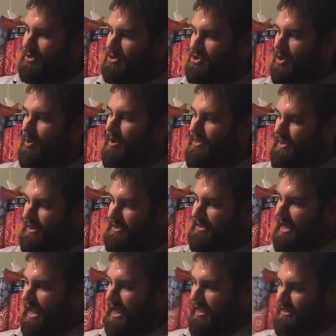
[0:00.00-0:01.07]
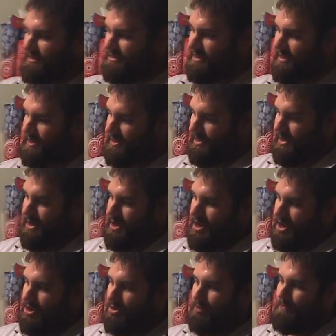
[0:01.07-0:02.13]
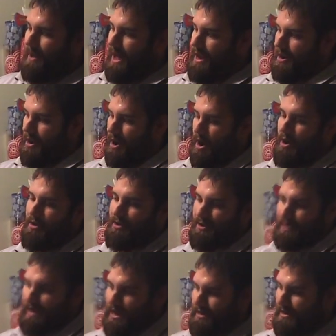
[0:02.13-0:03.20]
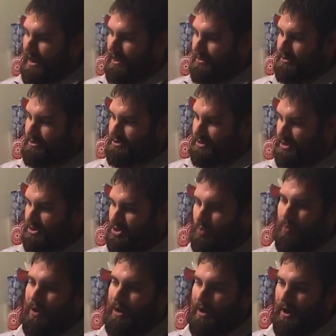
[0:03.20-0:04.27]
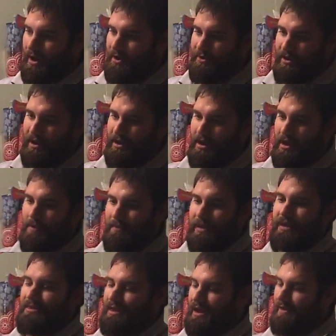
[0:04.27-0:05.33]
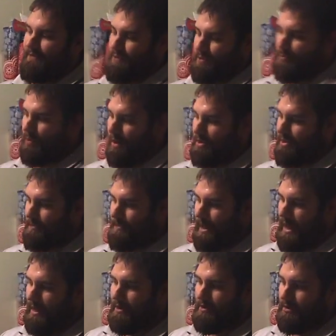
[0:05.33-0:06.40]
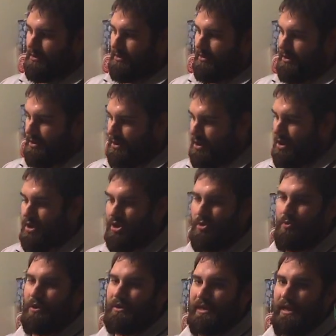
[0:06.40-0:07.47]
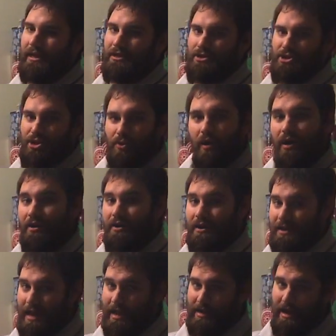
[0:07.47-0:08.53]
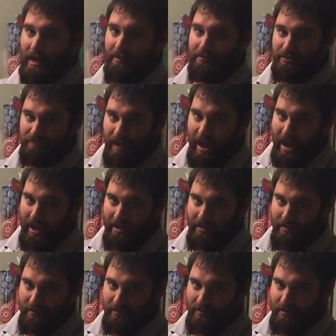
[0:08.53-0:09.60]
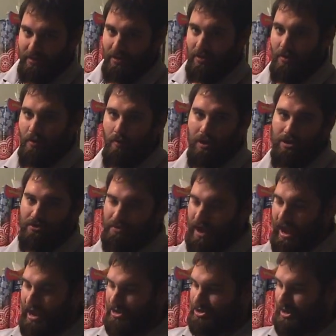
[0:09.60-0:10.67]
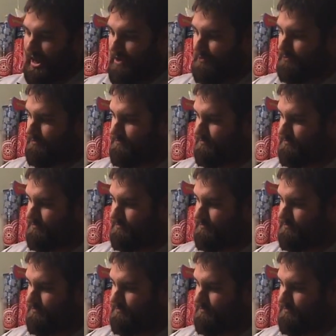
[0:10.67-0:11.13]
So in this case, you'd bet $110 to win $100, meaning that if you won the bet, you would get $210 back when you cashed out.